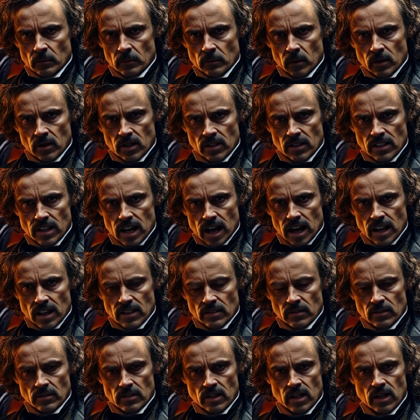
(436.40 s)
But
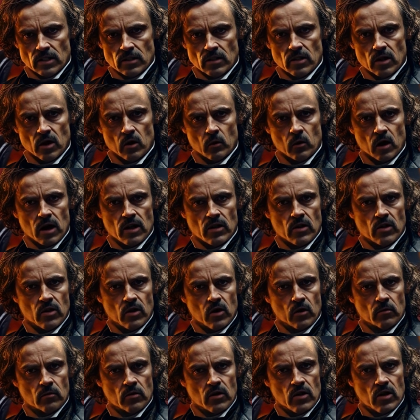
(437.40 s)
alas, as the great
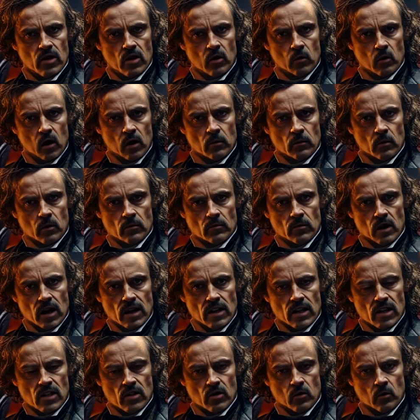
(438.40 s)
service you are
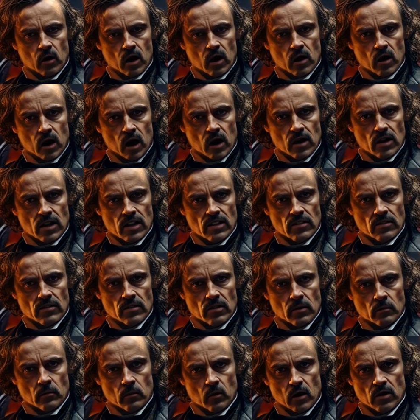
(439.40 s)
providing to our
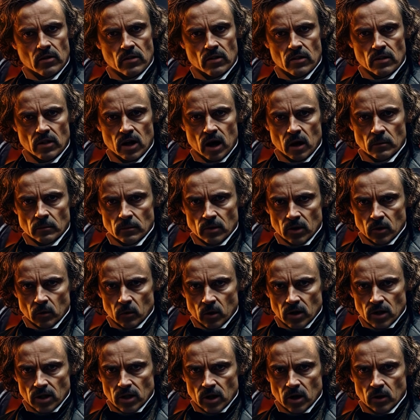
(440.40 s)
audience at present comes
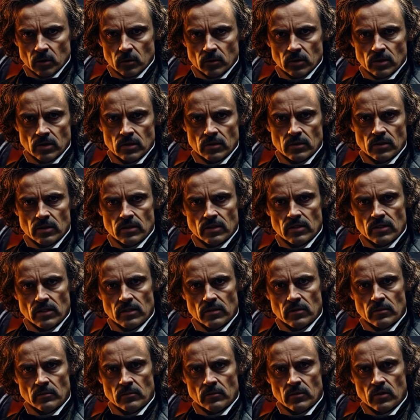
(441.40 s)
to a close,
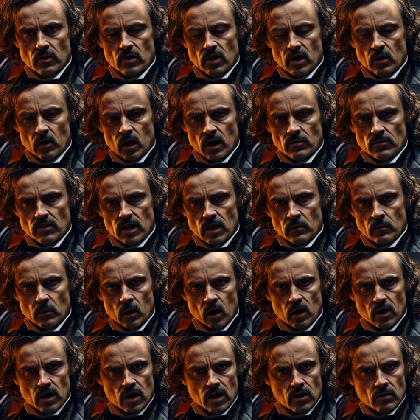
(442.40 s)
do you have any
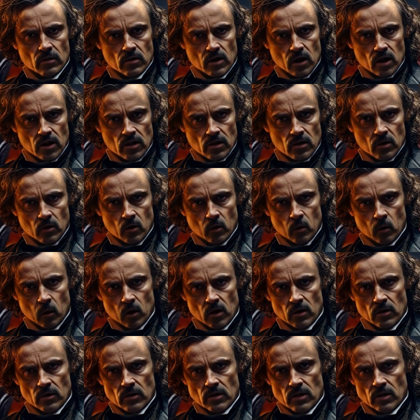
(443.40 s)
parting thoughts or
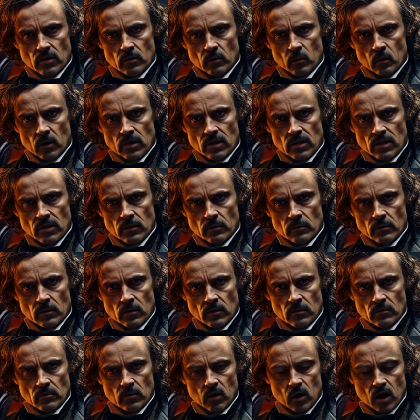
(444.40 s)
words of wisdom
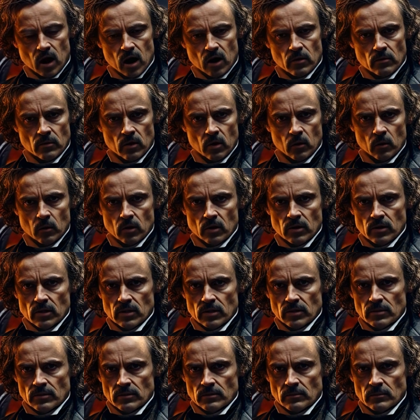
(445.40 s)
for our
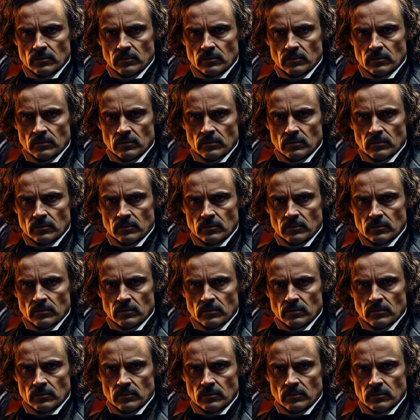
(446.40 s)
viewers?